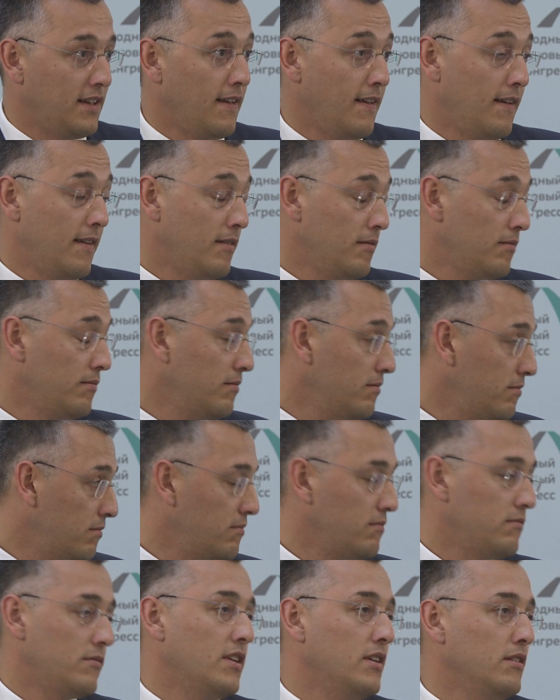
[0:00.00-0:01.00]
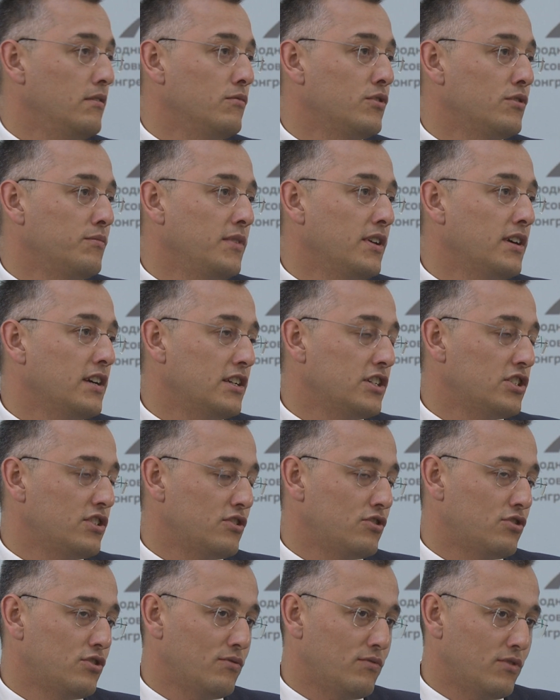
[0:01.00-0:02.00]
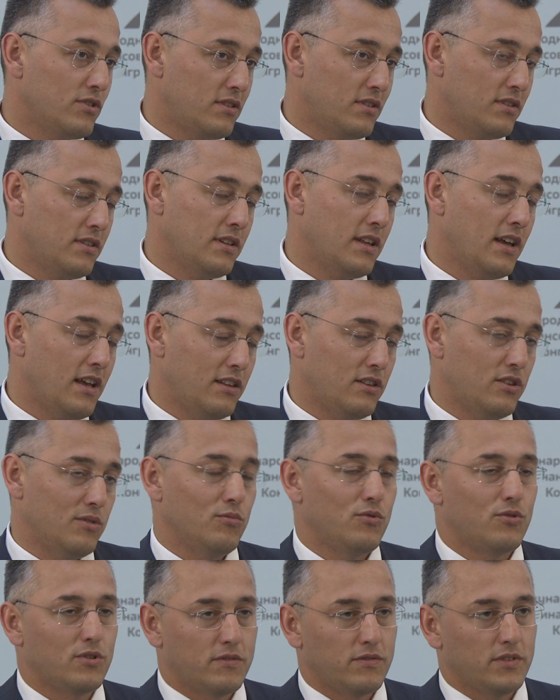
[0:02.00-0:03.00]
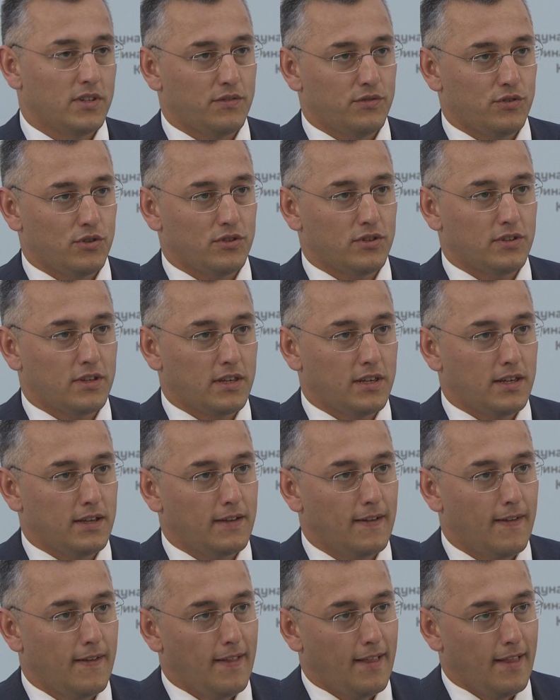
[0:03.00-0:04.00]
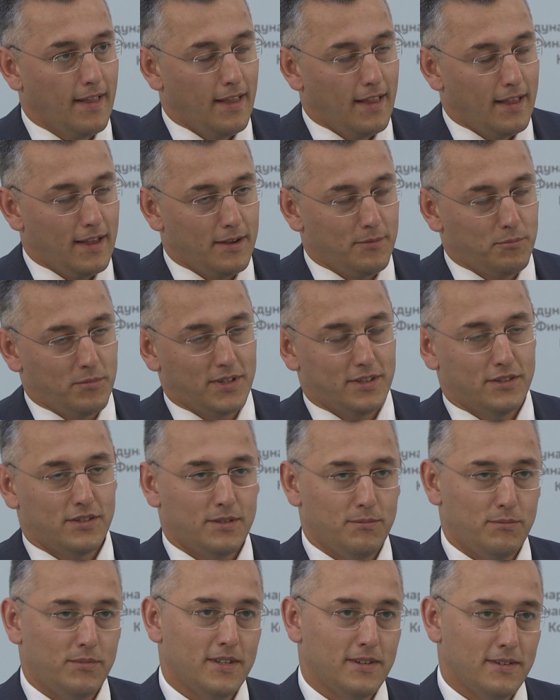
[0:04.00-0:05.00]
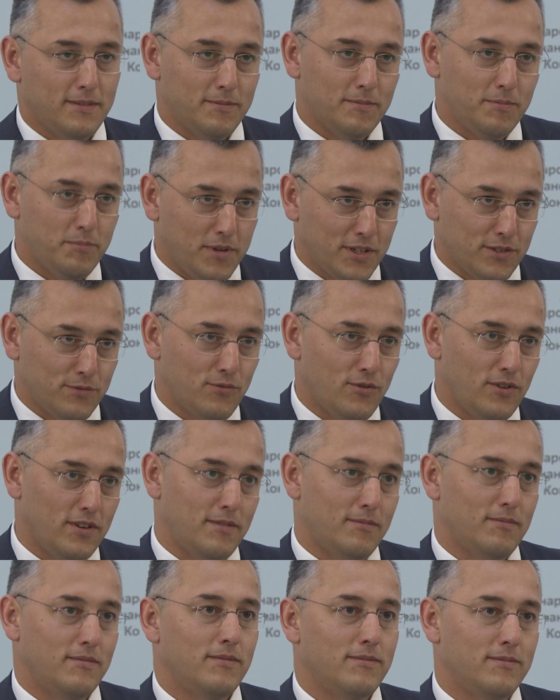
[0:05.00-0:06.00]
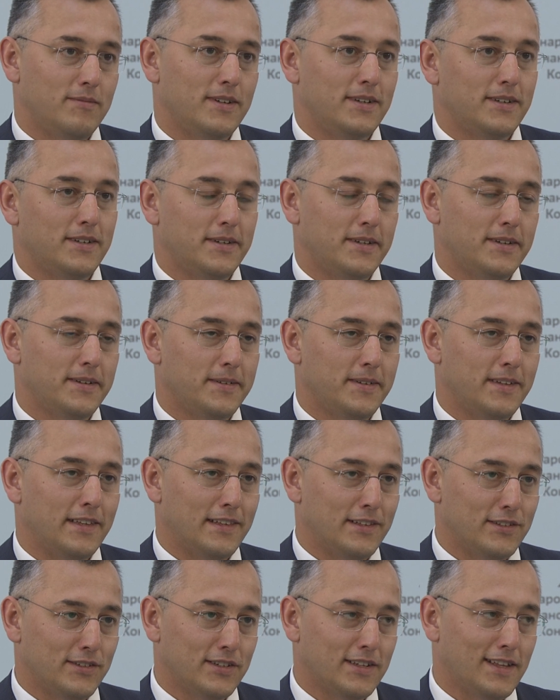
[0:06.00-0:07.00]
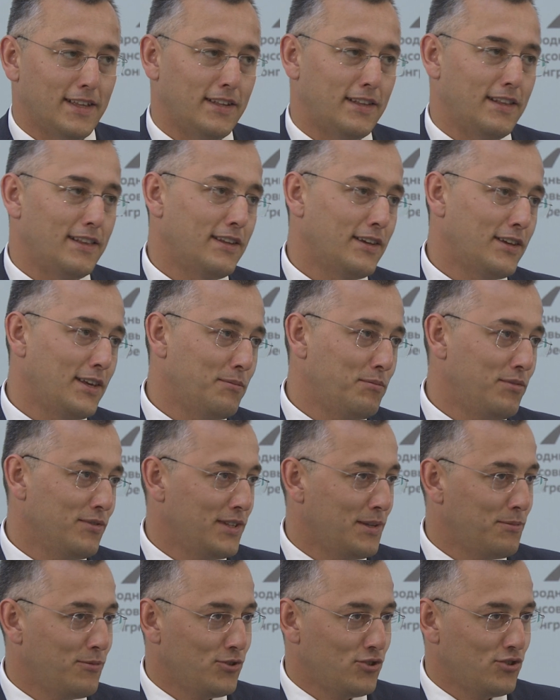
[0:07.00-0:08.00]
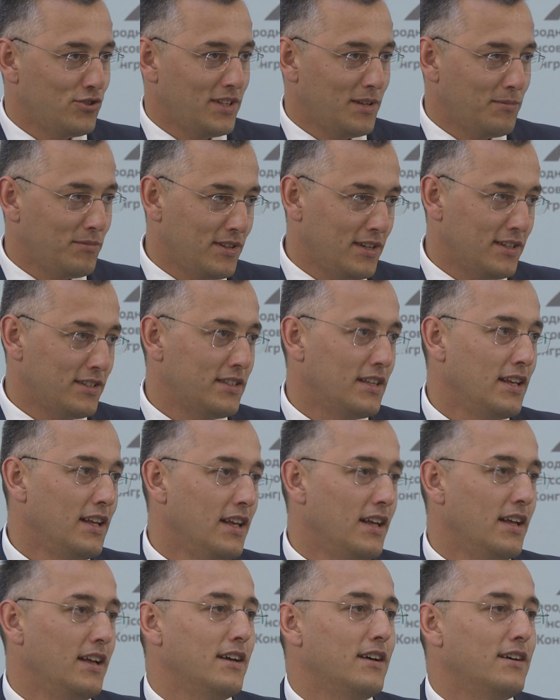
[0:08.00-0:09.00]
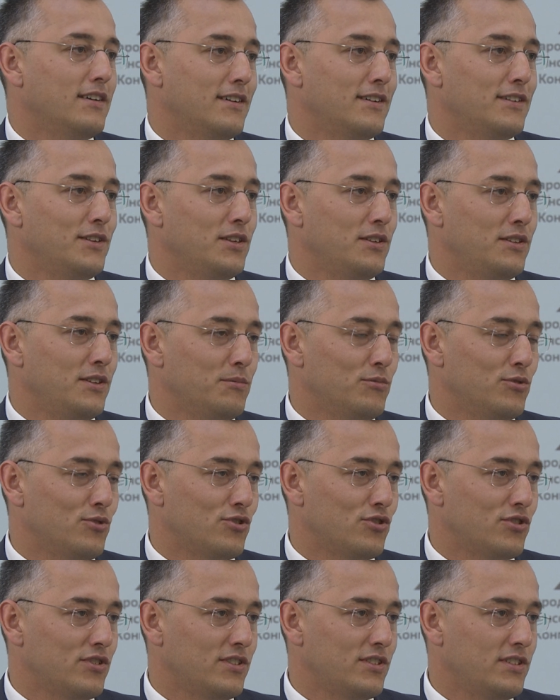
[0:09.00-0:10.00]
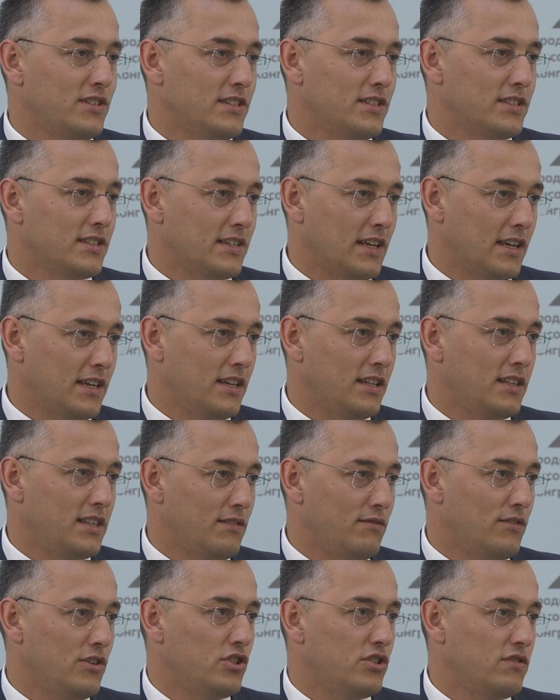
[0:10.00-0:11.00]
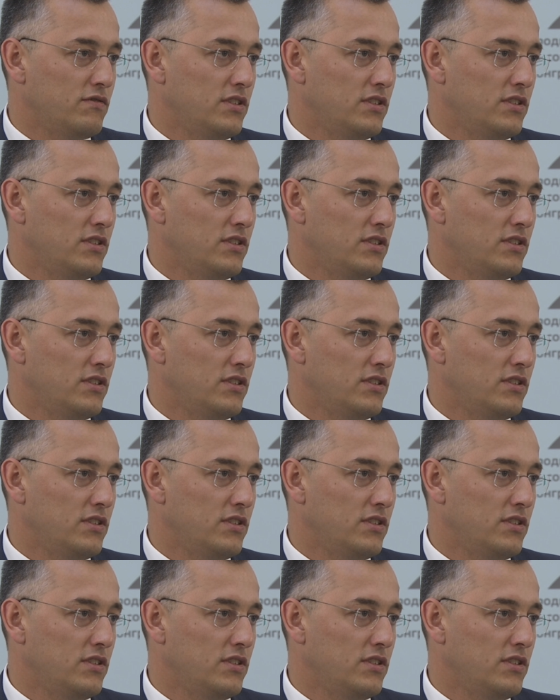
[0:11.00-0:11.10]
For example, signing a document once you've been told that it's going to be risky. But still, this is, if legislator gives us this authority,